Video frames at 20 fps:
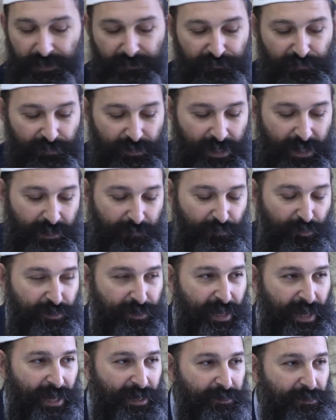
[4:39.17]
For that, I'm going
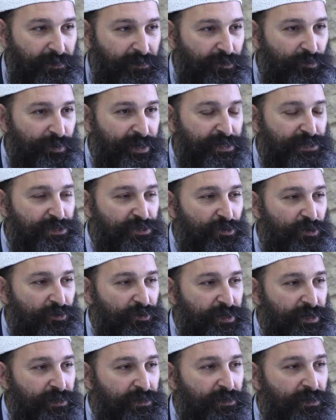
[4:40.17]
to add a quick
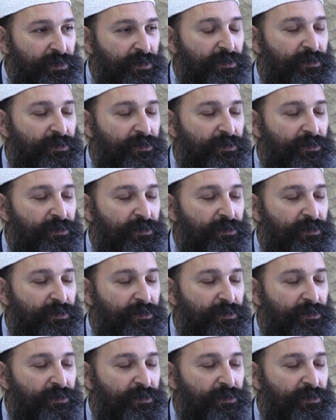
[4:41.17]
story